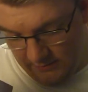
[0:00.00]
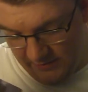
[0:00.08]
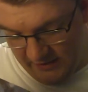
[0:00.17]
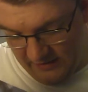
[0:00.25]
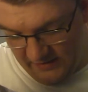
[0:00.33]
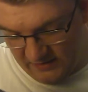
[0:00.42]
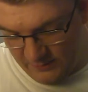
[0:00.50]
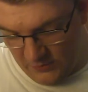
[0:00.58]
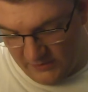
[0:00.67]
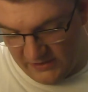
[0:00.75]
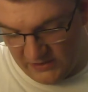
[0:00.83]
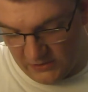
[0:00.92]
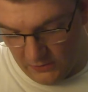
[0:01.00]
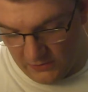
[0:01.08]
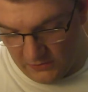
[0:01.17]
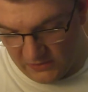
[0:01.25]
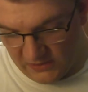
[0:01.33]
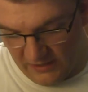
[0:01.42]
But that's more
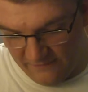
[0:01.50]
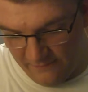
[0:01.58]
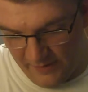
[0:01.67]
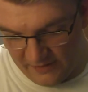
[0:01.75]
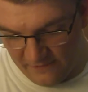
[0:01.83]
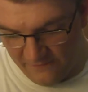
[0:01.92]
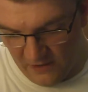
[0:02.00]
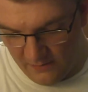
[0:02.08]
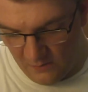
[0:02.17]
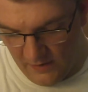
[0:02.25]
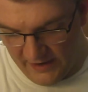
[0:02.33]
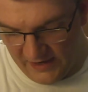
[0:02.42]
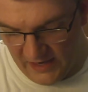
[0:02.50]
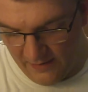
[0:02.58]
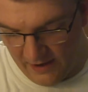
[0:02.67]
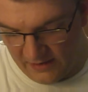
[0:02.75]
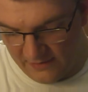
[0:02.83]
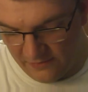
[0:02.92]
historical stuff about the film and why it came
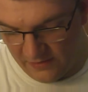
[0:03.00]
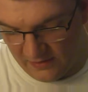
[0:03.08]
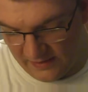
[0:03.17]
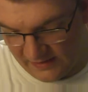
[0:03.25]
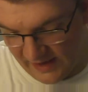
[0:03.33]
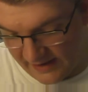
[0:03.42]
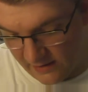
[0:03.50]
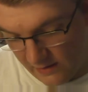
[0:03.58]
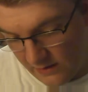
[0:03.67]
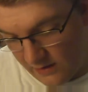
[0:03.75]
out and everything like that.